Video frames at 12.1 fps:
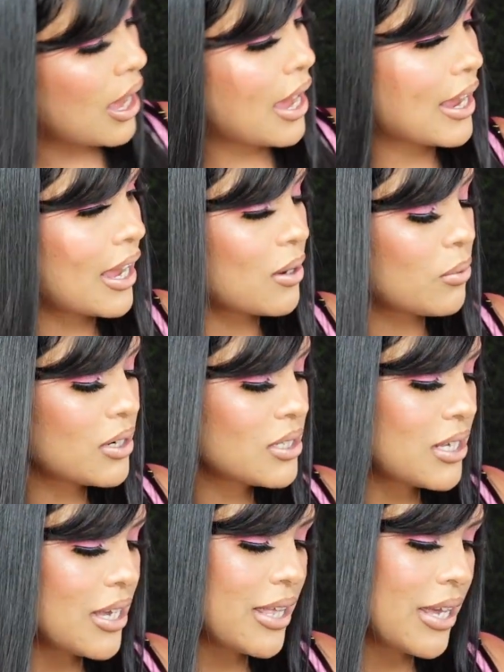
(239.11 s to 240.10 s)
I kind of want to
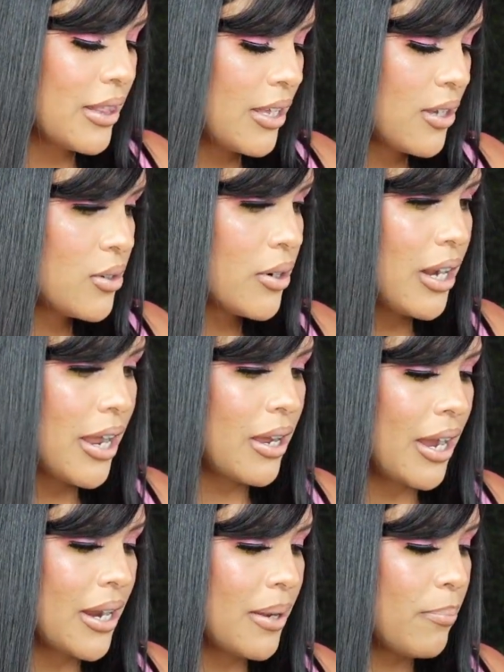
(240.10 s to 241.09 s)
say like these are like
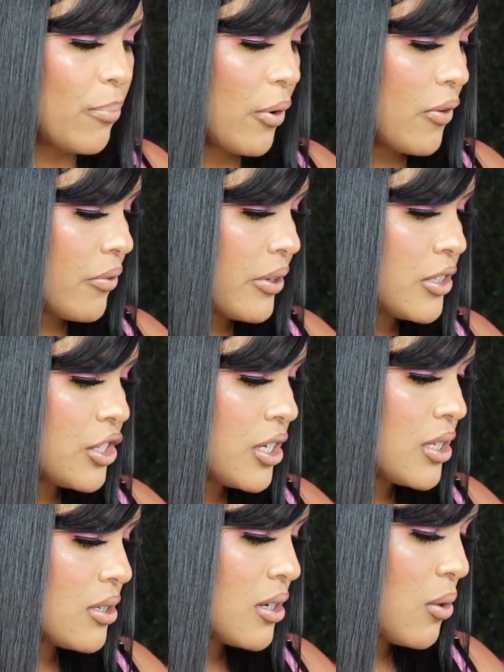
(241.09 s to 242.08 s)
kind of boyfriend
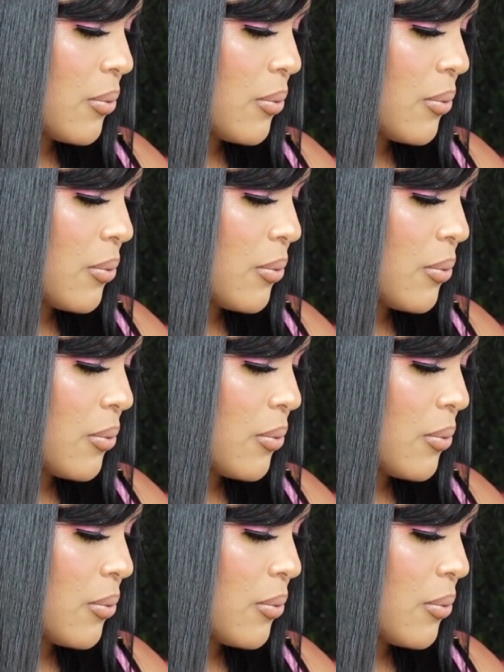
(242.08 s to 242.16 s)
jeans in a